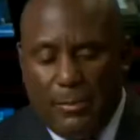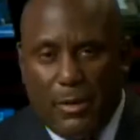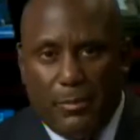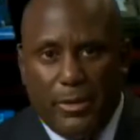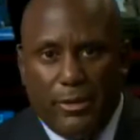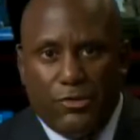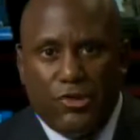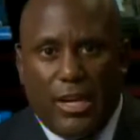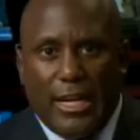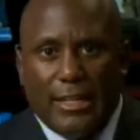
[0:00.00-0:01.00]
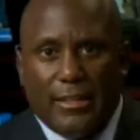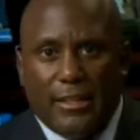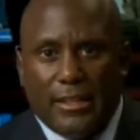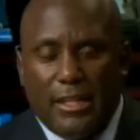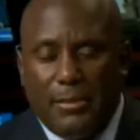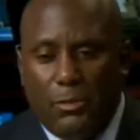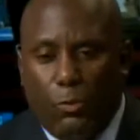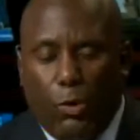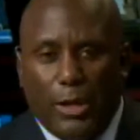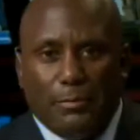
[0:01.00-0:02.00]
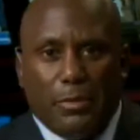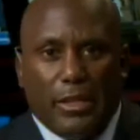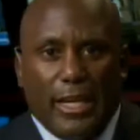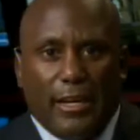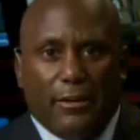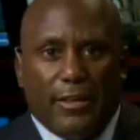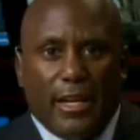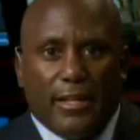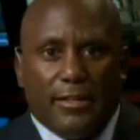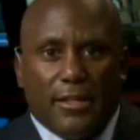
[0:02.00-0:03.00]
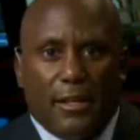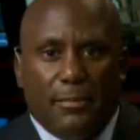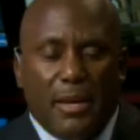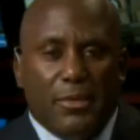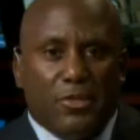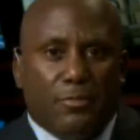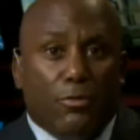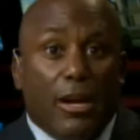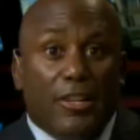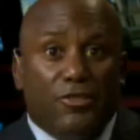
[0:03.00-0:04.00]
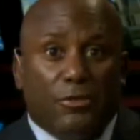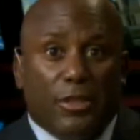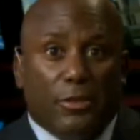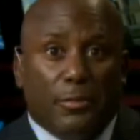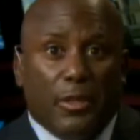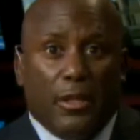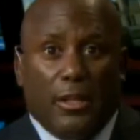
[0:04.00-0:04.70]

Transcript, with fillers: up here, John, uh, give me one player that uh, maybe surprised you a little a